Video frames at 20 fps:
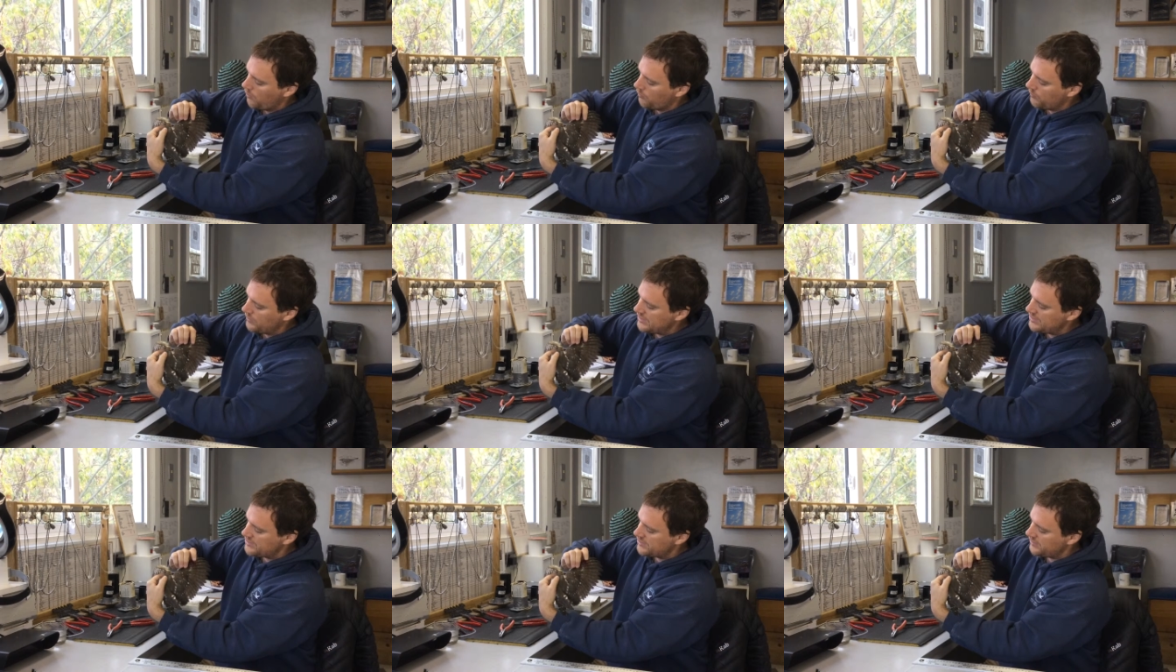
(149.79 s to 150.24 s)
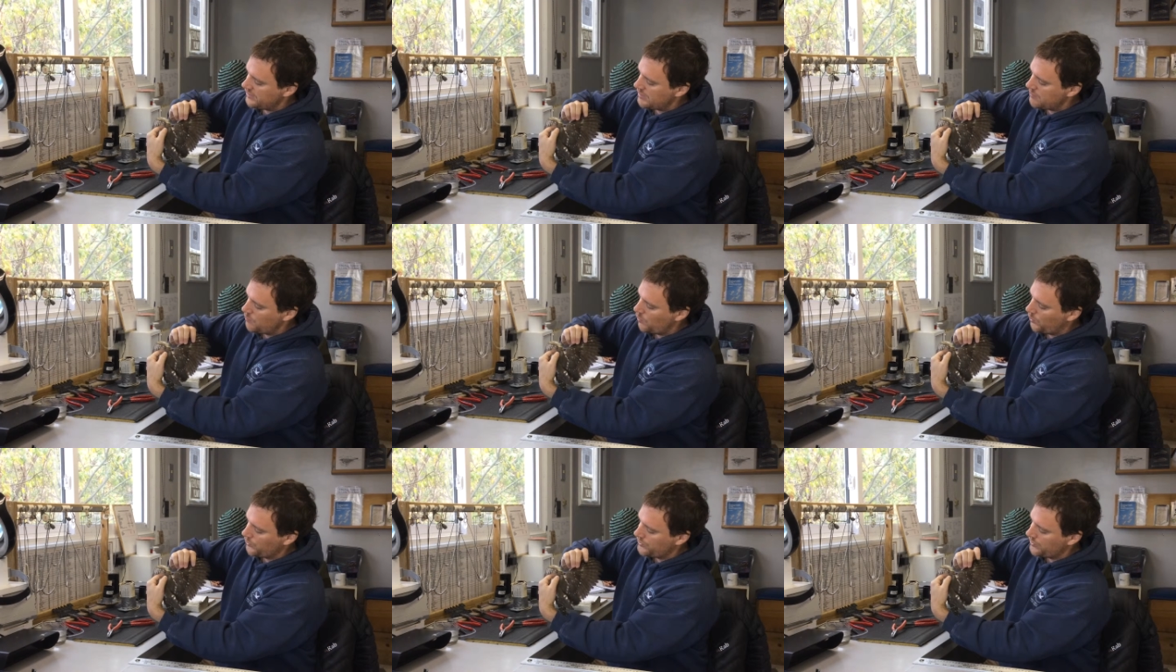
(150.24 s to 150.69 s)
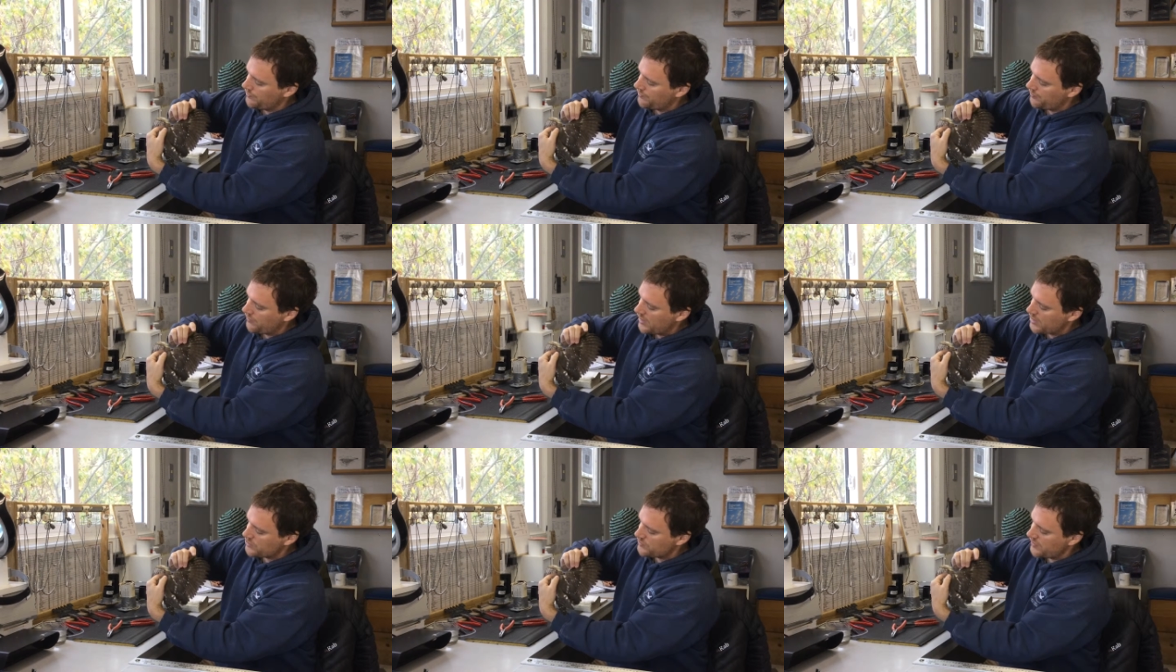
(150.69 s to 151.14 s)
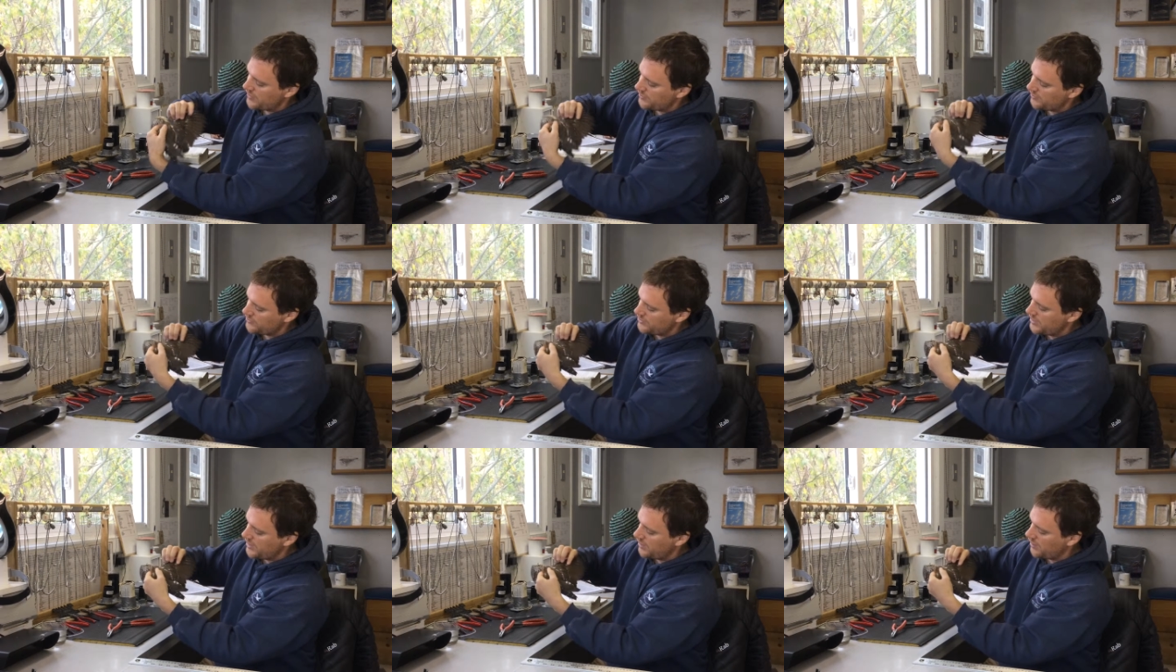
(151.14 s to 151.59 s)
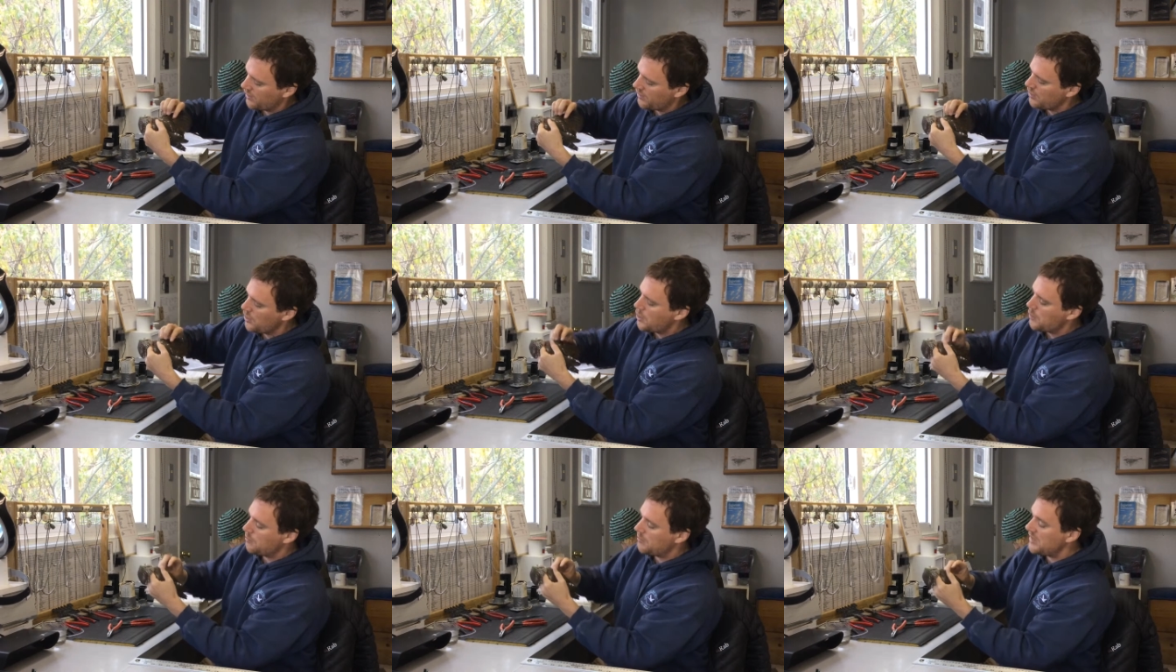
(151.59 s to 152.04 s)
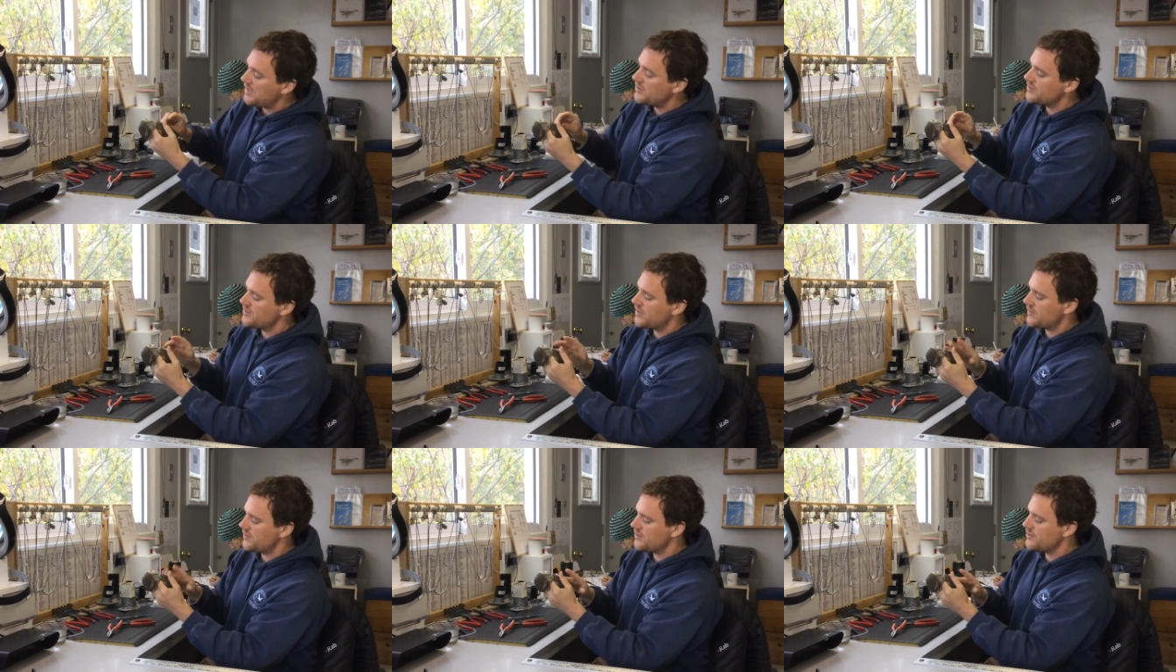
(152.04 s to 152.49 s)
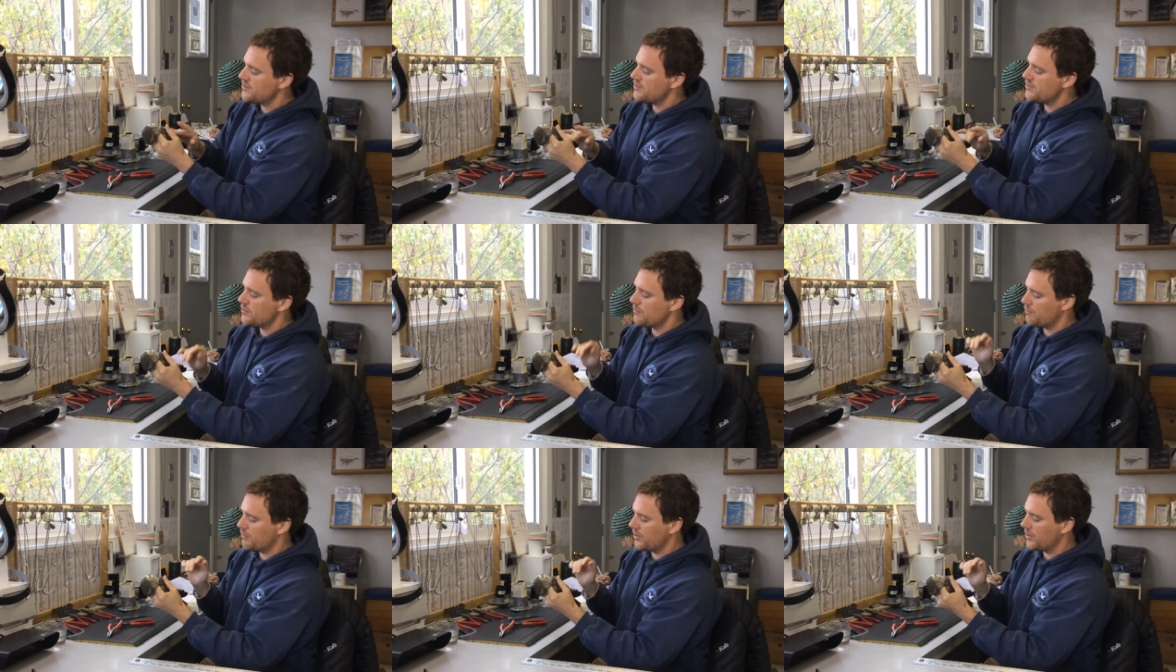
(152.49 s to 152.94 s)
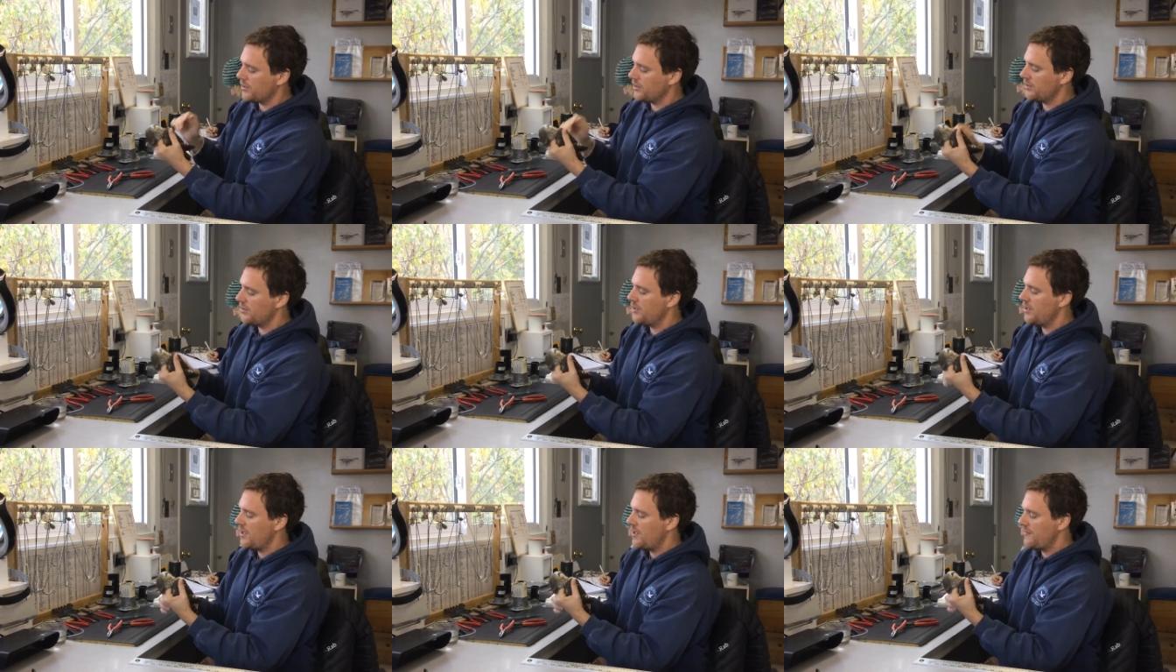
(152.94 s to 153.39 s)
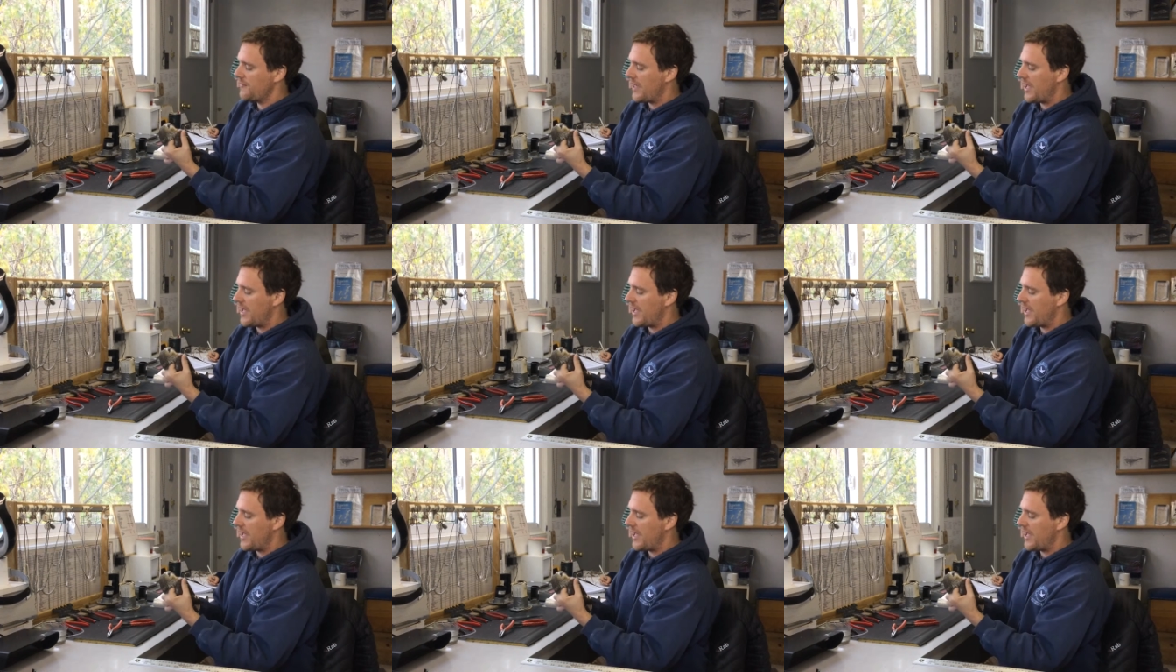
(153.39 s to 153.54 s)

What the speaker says: recently molted fresh feathers here means that this is a bird